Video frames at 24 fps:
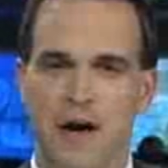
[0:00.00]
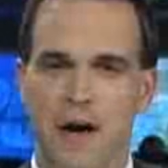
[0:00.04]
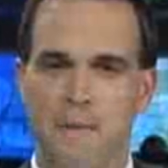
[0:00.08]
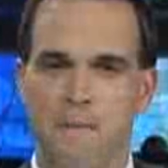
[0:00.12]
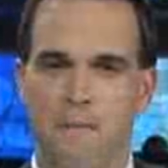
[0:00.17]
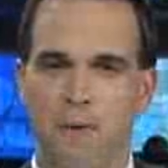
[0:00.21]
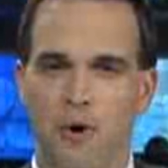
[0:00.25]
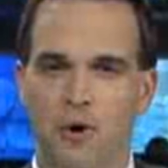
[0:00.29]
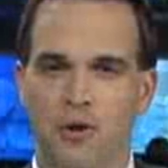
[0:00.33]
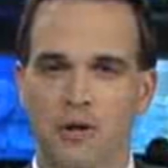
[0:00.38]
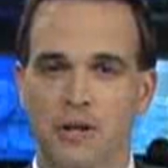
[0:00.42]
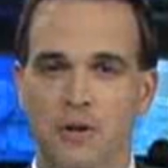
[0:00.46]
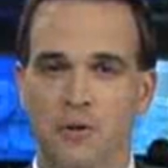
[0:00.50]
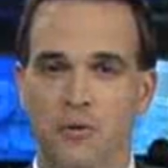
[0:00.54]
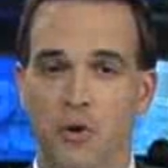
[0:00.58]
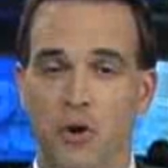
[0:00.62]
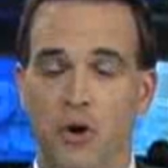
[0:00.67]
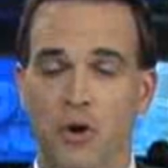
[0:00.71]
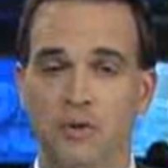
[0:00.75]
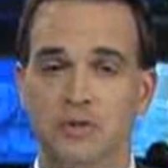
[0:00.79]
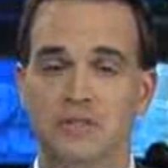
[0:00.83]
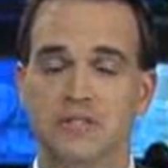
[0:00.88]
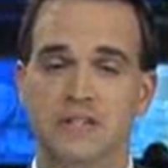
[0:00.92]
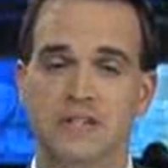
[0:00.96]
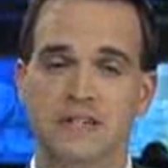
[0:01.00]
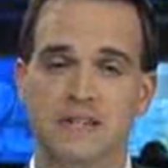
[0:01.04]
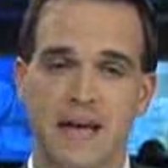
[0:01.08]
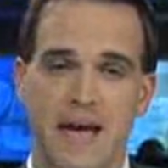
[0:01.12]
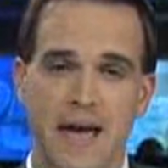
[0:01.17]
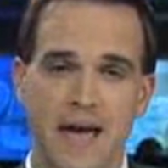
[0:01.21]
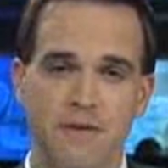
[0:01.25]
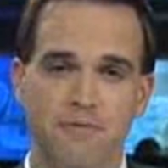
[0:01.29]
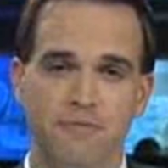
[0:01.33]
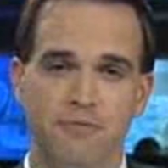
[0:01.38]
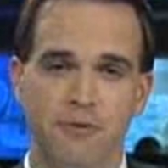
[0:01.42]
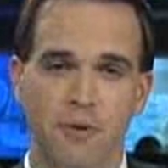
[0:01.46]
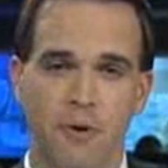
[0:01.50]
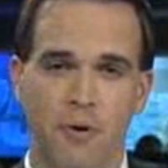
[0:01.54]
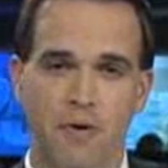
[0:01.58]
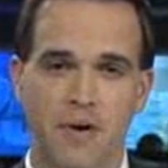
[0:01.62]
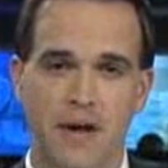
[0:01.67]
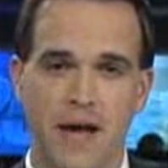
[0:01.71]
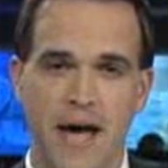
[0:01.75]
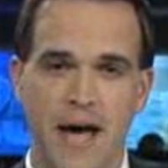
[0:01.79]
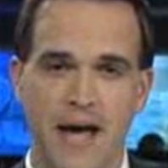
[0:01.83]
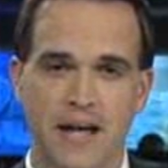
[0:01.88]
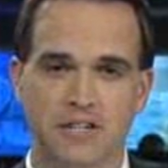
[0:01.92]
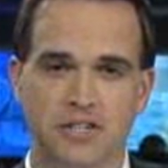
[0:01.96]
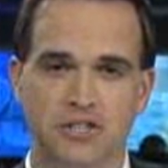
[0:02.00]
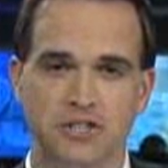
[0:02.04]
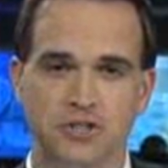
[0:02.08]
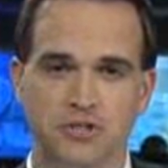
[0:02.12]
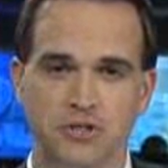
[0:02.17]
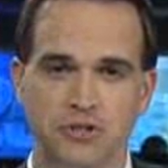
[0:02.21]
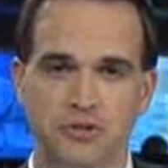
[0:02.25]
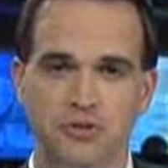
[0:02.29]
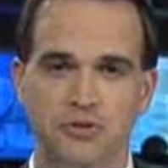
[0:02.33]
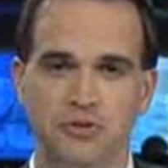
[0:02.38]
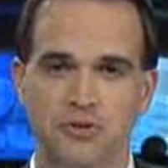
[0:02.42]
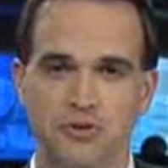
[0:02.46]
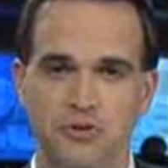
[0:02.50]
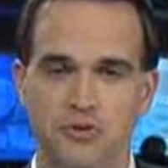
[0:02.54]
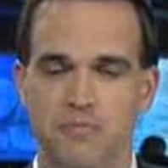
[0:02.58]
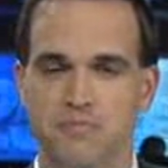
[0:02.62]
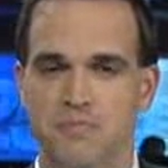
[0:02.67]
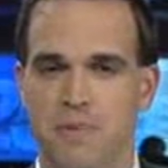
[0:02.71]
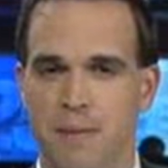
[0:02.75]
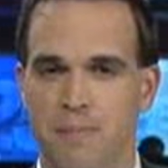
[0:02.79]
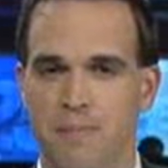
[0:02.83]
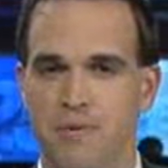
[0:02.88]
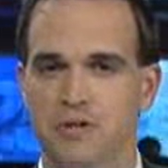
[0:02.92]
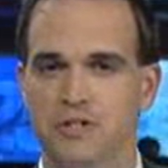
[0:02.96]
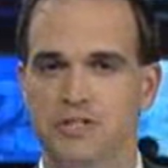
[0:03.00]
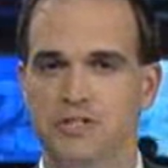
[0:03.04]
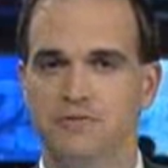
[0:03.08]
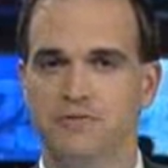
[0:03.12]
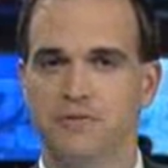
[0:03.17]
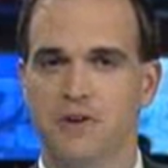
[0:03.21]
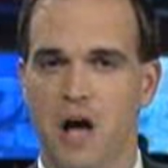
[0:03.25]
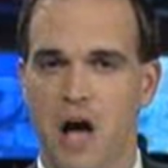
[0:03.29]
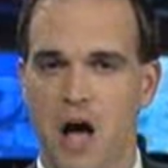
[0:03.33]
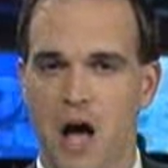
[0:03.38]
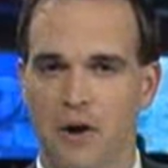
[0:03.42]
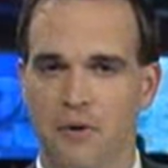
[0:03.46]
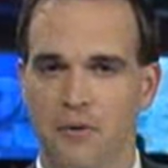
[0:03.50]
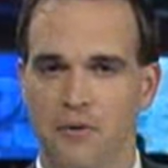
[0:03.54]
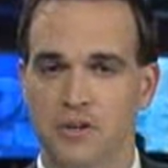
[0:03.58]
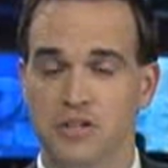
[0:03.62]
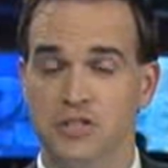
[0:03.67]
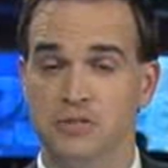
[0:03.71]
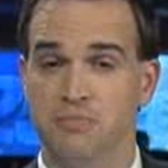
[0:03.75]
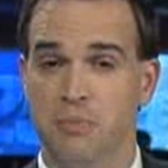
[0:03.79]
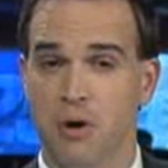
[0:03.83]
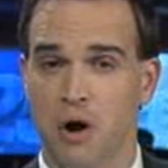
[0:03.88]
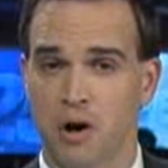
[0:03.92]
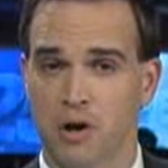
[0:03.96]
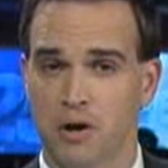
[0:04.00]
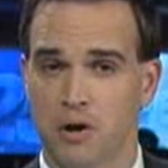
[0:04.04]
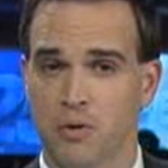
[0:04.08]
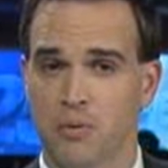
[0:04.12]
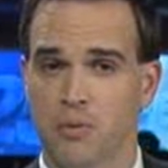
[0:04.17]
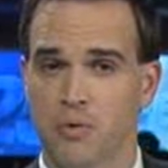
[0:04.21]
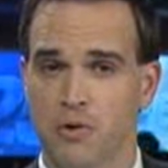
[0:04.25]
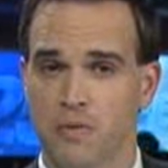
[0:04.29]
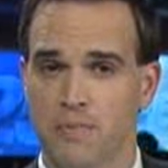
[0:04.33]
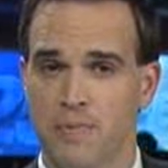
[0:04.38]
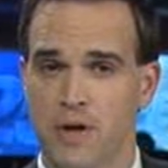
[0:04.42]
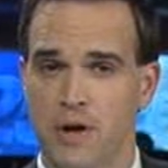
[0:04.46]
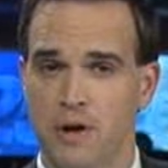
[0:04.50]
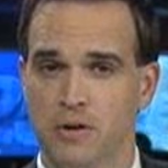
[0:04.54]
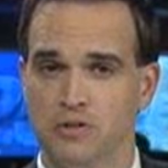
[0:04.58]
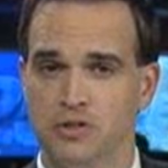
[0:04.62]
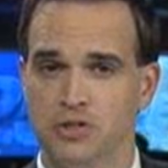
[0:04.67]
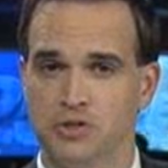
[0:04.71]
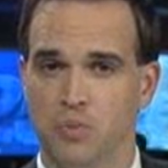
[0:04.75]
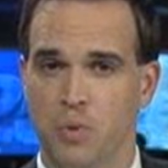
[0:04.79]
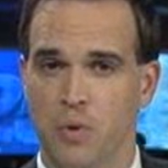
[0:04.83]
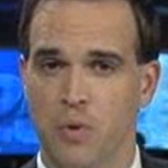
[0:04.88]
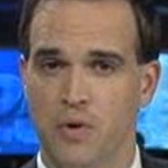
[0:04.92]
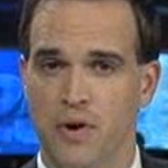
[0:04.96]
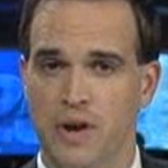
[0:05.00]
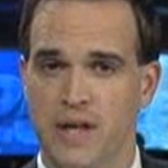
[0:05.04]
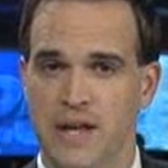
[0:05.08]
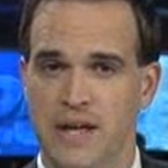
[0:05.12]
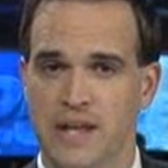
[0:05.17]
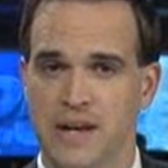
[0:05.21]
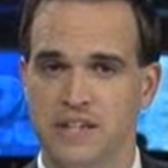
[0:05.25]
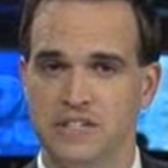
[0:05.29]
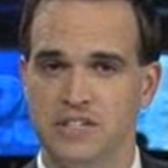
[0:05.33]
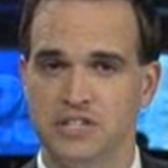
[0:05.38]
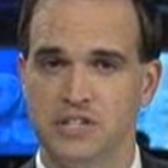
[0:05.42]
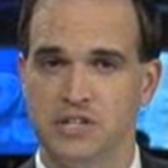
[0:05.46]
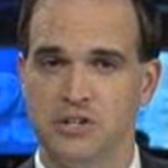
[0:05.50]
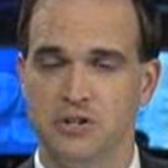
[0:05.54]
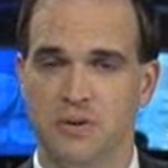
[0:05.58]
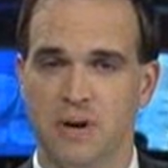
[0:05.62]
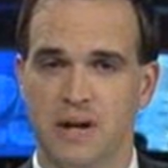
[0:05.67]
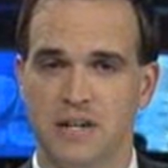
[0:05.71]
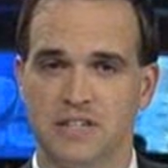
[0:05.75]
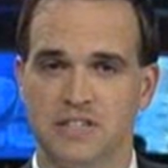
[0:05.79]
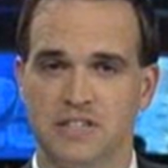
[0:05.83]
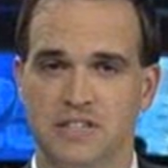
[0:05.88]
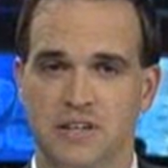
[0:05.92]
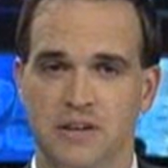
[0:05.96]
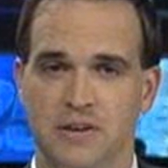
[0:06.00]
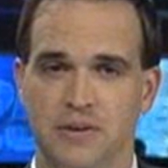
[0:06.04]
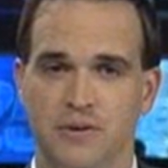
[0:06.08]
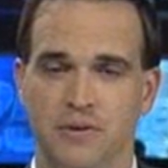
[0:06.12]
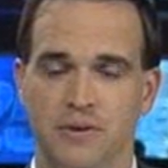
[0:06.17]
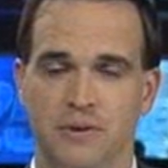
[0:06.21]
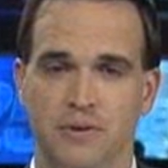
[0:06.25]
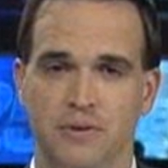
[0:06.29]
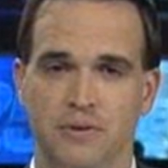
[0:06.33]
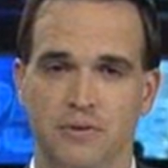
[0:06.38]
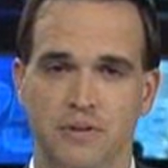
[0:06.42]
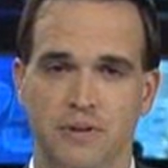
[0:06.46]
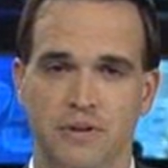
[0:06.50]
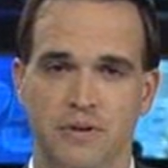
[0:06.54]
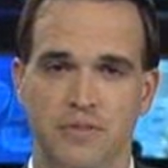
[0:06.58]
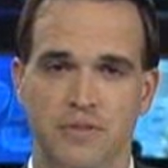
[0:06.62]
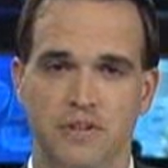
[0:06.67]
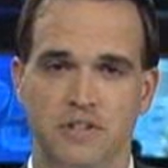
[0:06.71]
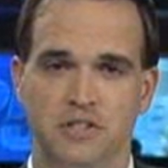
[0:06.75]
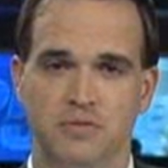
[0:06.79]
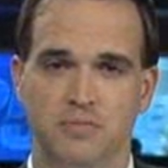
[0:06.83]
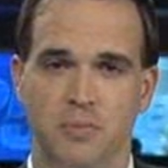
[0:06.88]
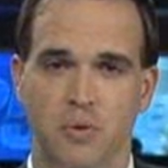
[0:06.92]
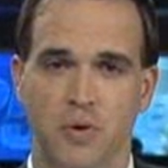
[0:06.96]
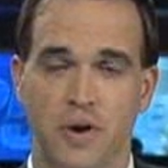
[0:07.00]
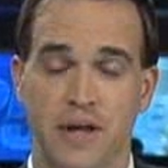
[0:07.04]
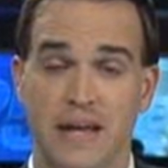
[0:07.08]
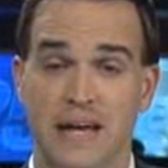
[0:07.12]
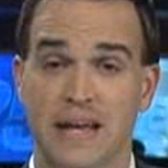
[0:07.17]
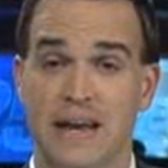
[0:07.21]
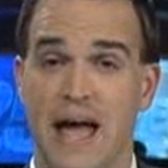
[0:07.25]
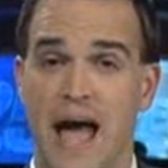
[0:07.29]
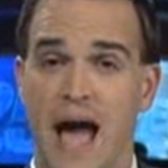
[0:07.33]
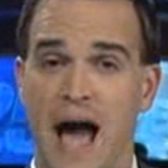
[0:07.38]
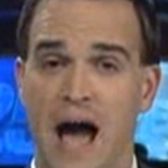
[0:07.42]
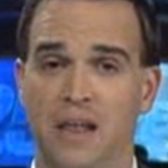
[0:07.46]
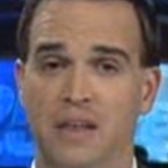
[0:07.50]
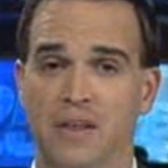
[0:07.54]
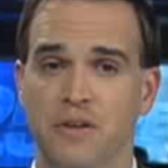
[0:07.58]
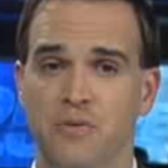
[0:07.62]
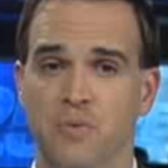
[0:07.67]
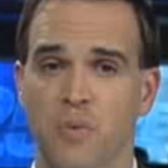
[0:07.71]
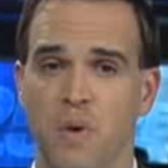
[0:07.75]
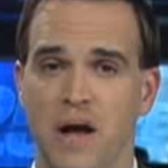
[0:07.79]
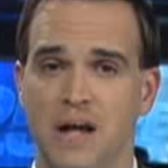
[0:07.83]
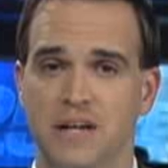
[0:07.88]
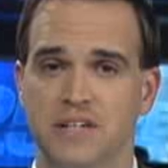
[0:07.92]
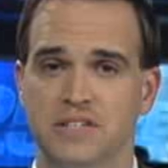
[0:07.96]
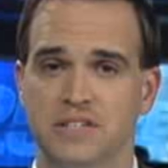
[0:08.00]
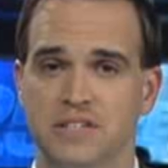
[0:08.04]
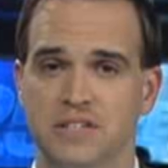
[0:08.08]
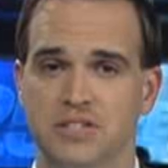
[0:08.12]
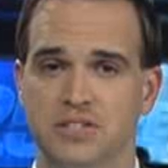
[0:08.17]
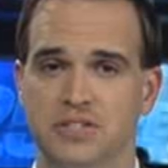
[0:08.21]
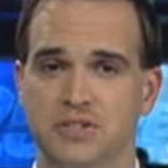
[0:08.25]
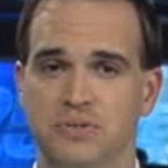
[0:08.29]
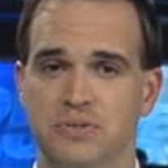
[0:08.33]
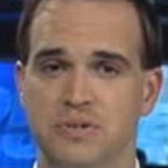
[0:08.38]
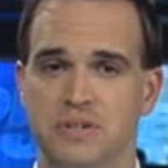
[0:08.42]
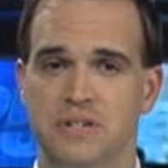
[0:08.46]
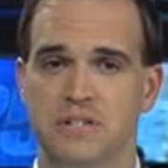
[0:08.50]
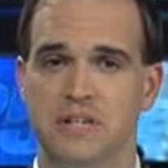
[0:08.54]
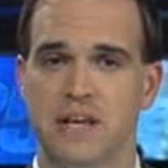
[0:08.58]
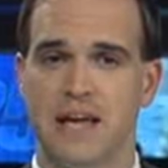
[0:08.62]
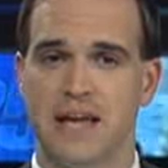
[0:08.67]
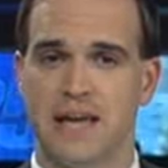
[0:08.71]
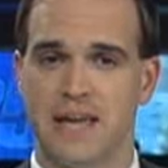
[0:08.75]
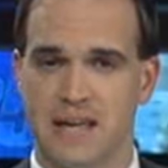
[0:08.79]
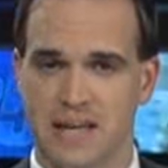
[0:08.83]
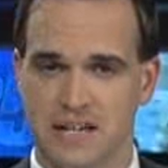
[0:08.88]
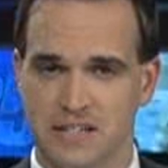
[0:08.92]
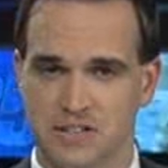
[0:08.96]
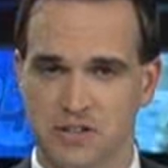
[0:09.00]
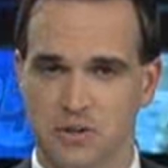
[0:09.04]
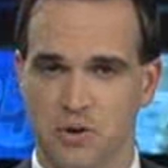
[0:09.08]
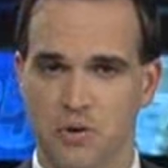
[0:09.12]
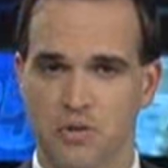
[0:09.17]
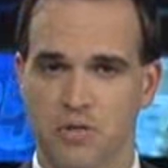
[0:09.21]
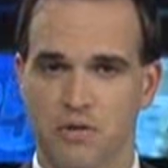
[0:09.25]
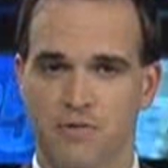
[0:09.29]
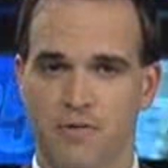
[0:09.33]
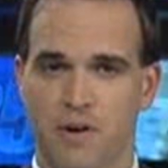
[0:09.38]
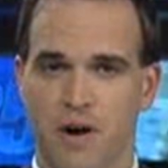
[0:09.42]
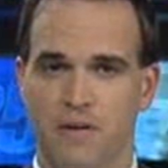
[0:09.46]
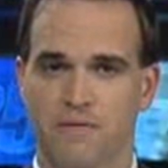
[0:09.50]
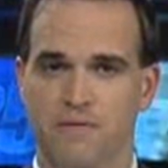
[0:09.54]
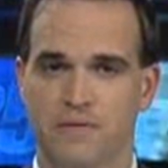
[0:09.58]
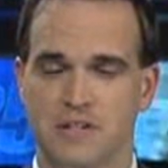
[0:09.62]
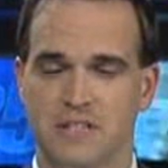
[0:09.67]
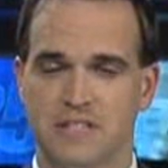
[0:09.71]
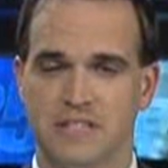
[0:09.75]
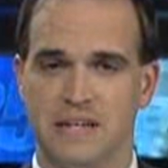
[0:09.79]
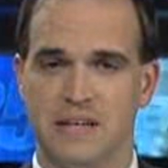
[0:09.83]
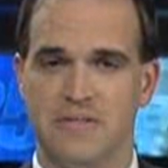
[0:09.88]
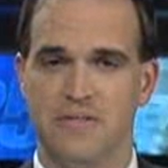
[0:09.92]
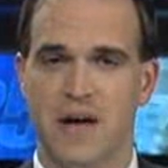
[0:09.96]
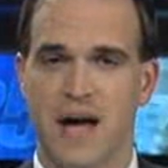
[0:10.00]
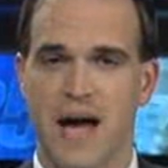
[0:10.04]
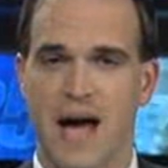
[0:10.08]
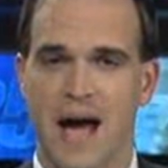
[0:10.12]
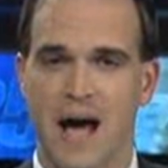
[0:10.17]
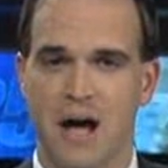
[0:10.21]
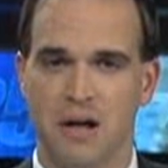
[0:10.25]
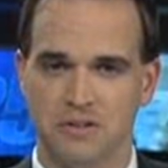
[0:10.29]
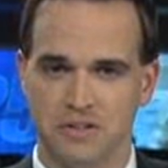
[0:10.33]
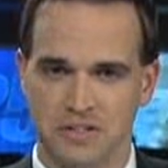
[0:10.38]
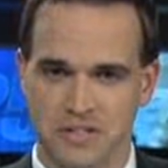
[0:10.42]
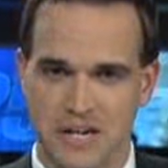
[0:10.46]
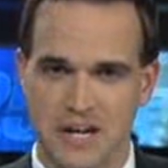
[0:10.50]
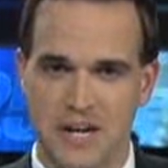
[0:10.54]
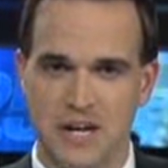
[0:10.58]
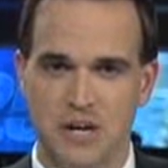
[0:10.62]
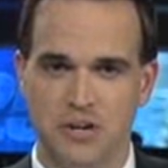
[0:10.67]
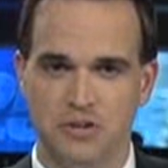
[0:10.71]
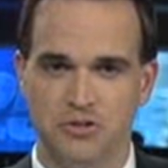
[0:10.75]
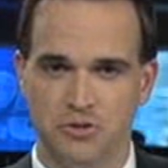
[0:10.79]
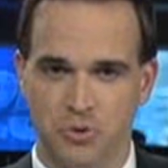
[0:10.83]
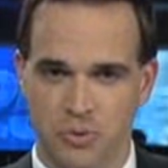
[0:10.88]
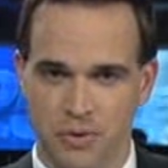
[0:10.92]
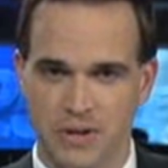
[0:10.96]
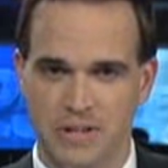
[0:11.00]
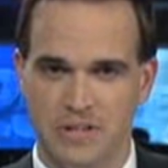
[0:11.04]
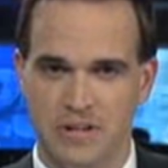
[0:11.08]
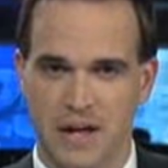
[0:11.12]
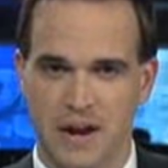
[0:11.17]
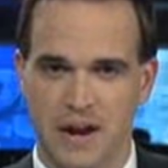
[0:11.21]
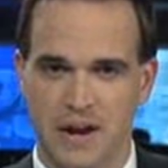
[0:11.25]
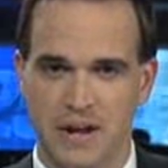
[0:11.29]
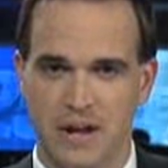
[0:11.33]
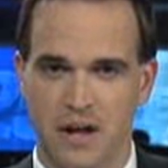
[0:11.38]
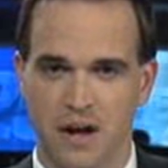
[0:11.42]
I'm Paul LaGrone. Today, Florida has two new members of Congress. Marco Rubio sworn in as a U.S. Senator earlier this morning, and Allen West is soon to take his oath of office in the House. Tori Dunning